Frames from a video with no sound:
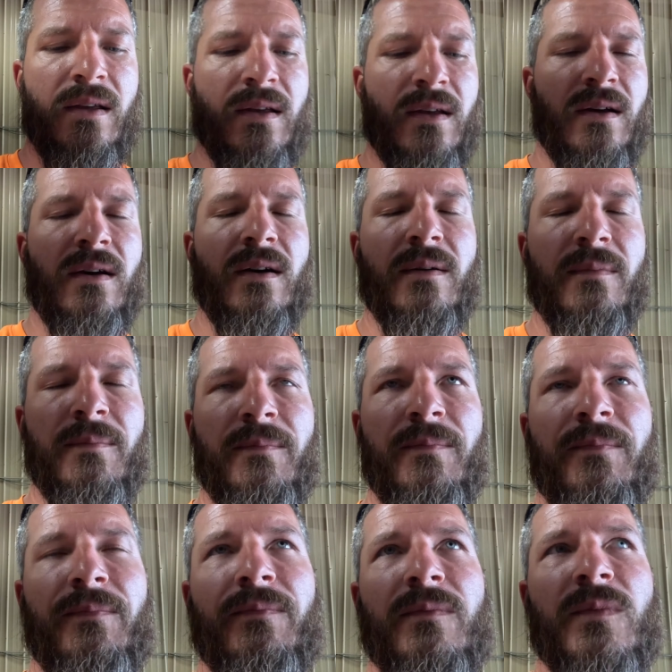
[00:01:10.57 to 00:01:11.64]
So
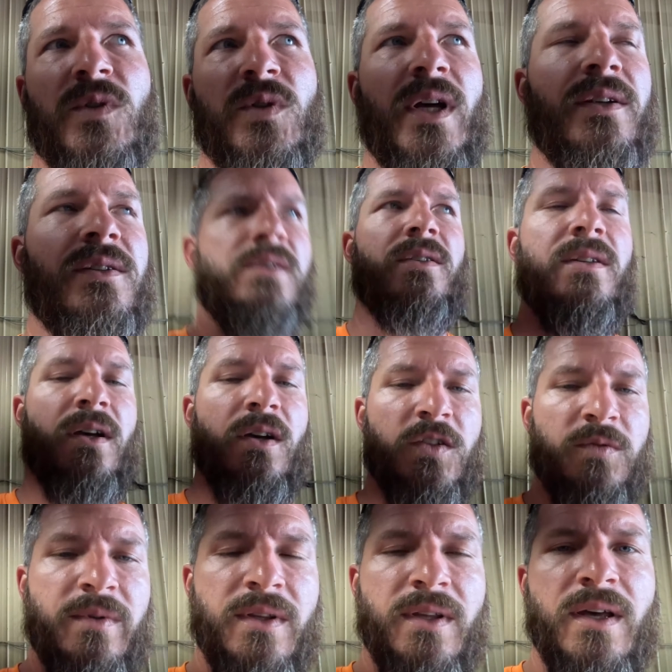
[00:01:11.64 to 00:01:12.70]
that just
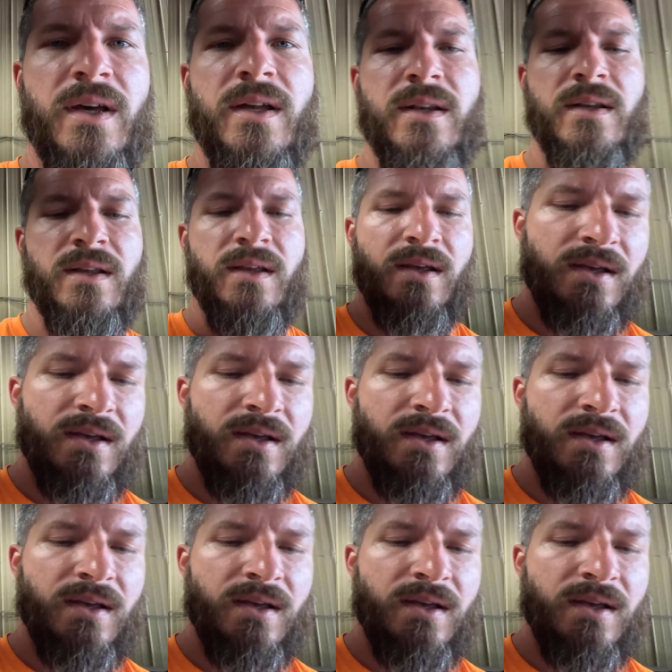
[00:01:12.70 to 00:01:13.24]
tells me that